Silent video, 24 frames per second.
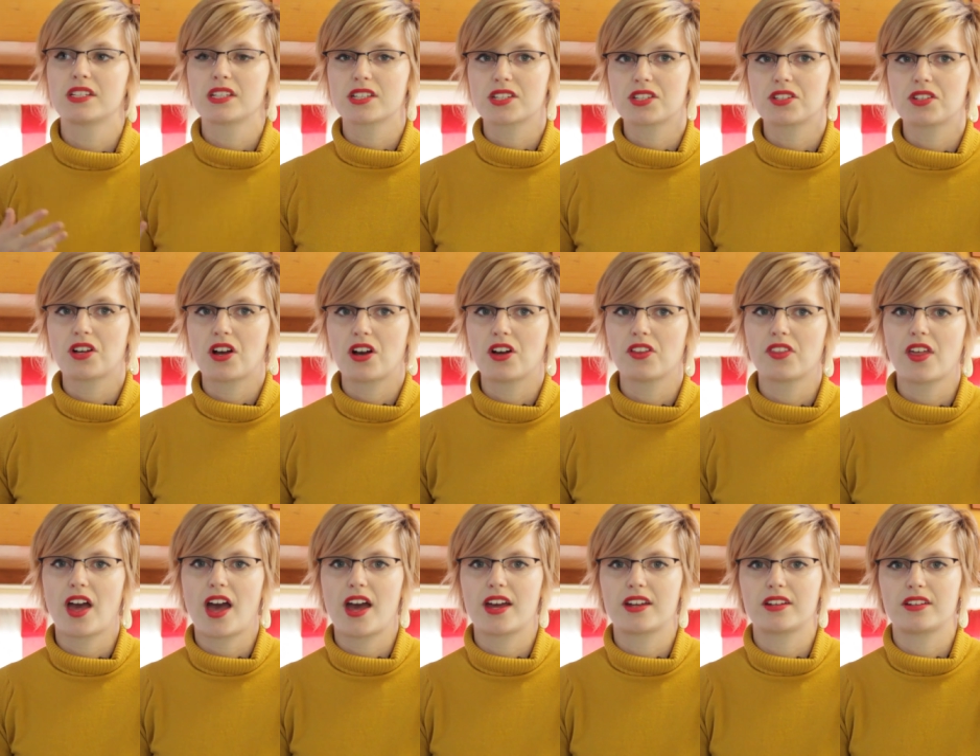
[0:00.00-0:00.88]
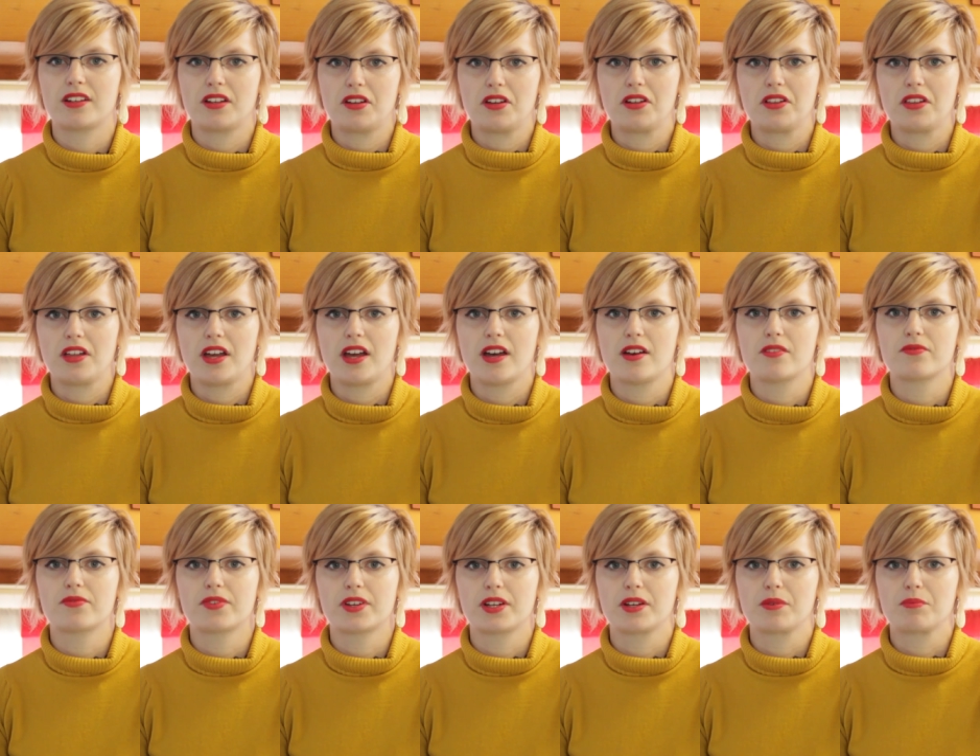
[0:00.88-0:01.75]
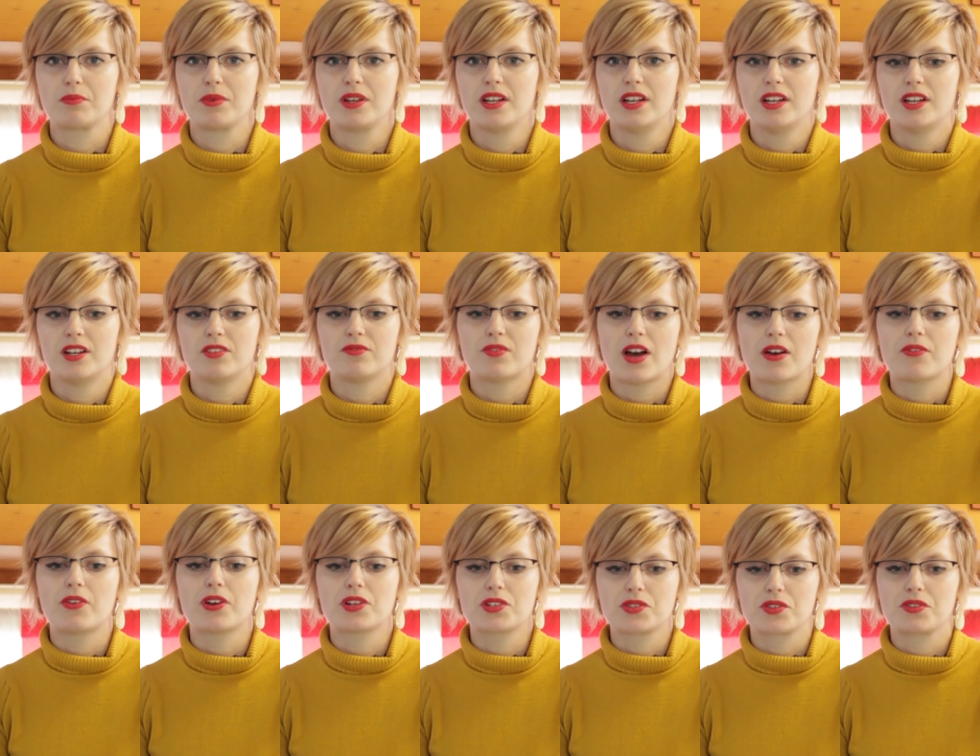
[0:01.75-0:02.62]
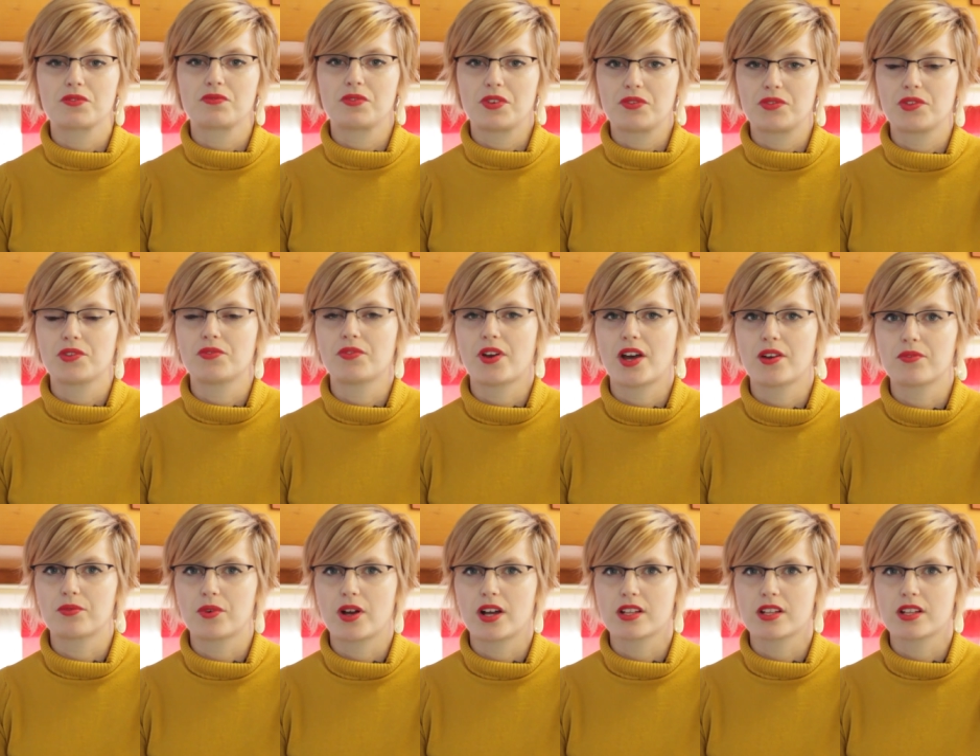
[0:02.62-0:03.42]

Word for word: In addition to all that, I'll have 555